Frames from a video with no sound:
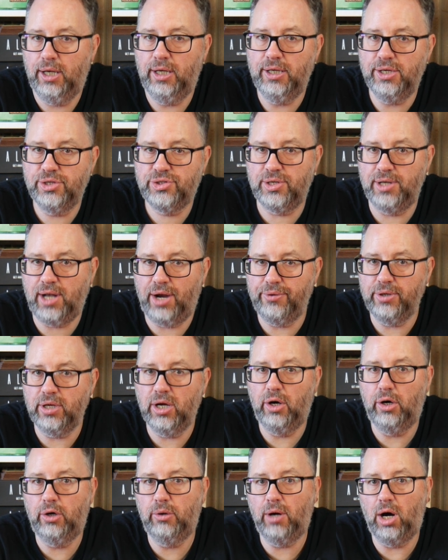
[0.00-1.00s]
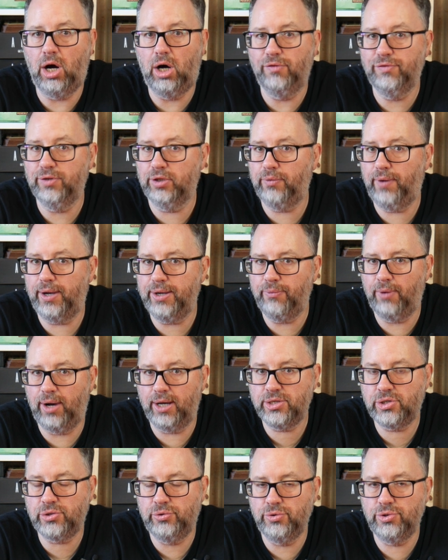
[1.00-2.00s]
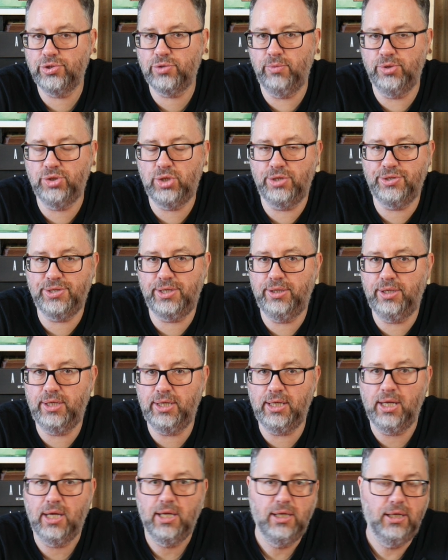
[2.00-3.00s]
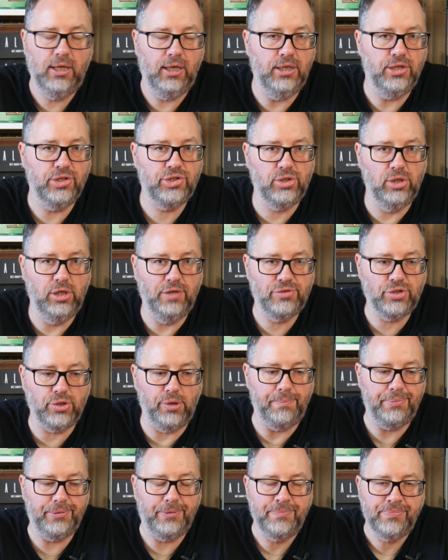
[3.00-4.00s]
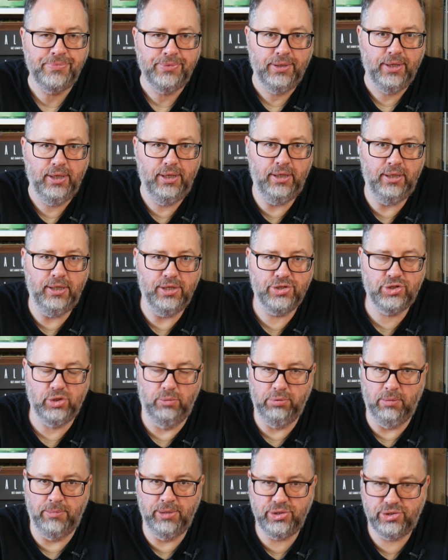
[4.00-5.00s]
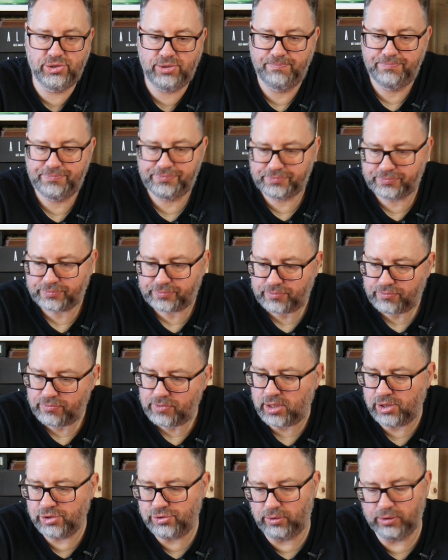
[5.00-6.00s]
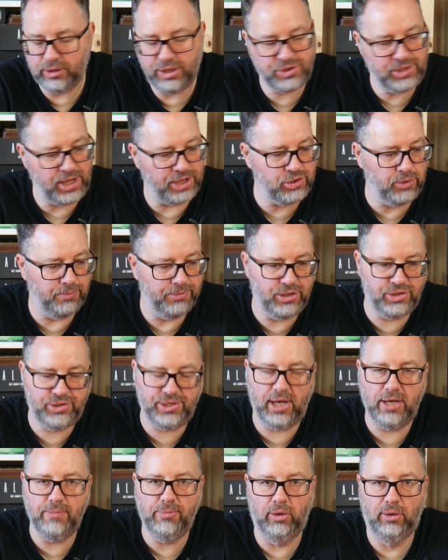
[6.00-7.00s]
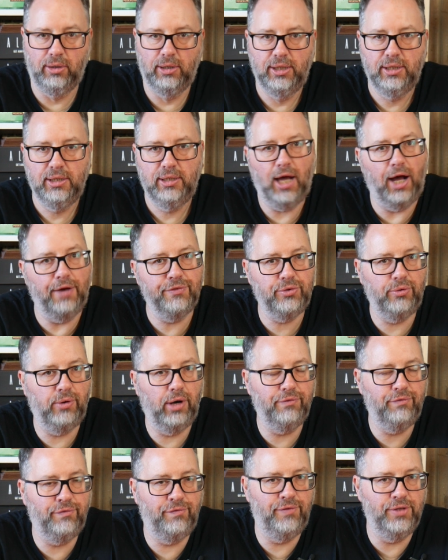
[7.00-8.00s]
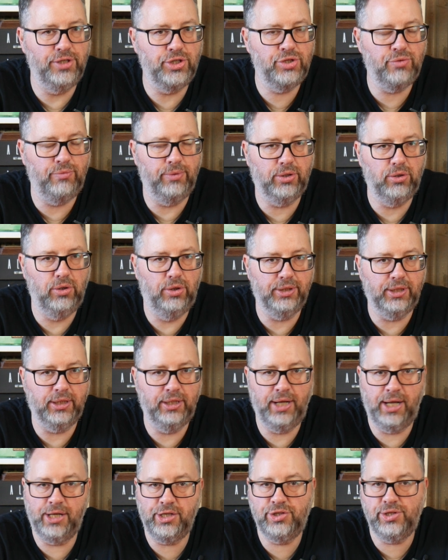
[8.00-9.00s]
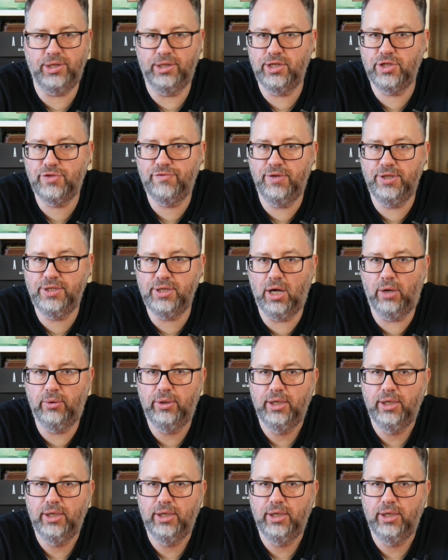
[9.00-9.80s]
scenario of the Great Rice Hunt, which is in the Surf's Up supplement. So I'm going to set up this table after I've finished recording and editing this video,